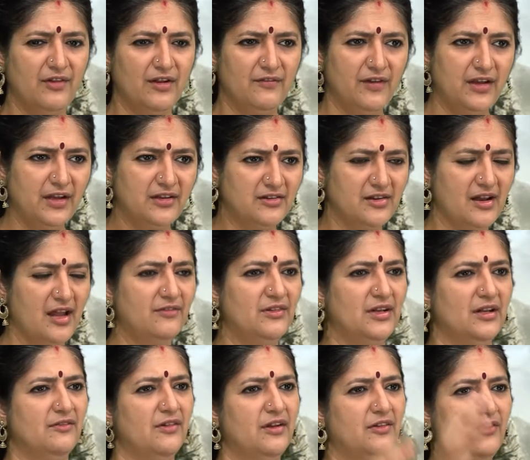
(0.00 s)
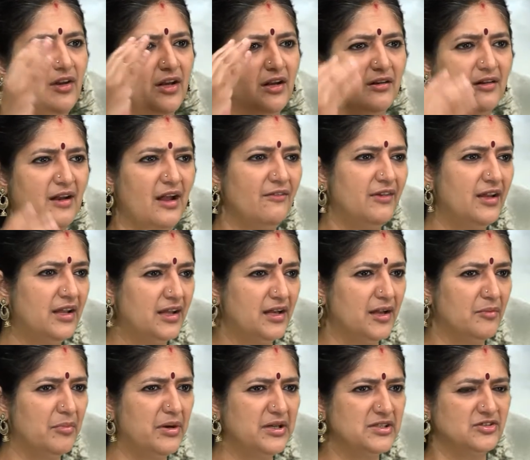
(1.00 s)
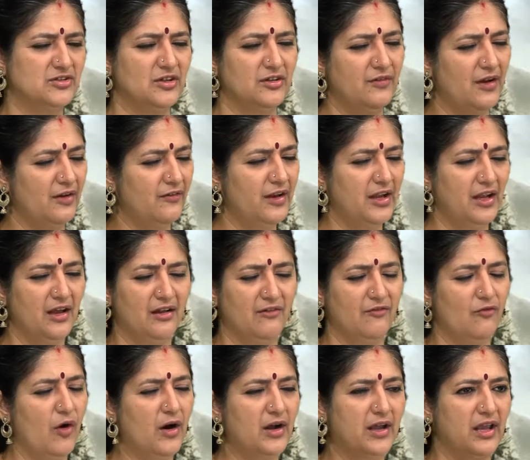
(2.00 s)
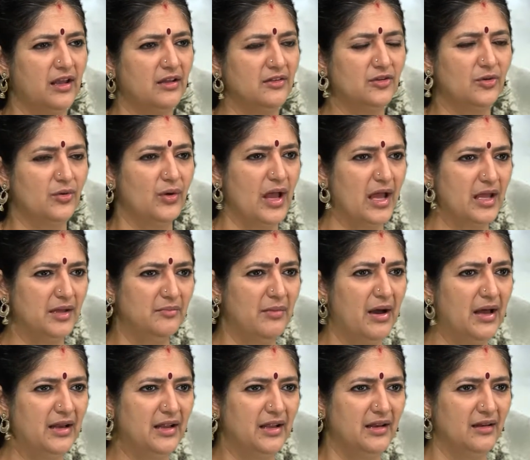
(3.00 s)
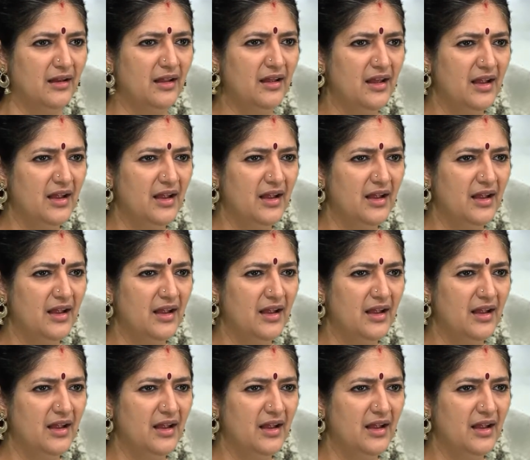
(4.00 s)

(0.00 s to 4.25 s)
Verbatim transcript: when we travel, when we are traveling in a bus, or when we are walking through a Himalayan